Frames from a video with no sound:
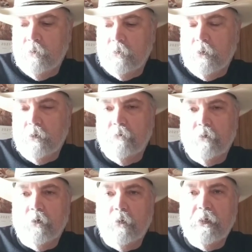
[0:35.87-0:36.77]
a little
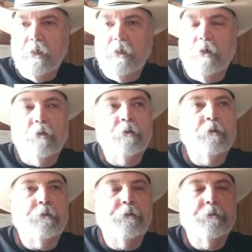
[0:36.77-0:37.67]
over a week ago,
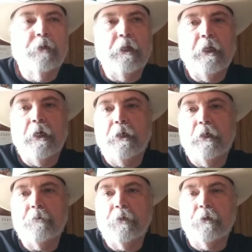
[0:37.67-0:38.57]
I got
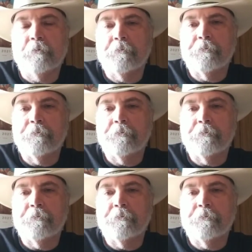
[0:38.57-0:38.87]
up and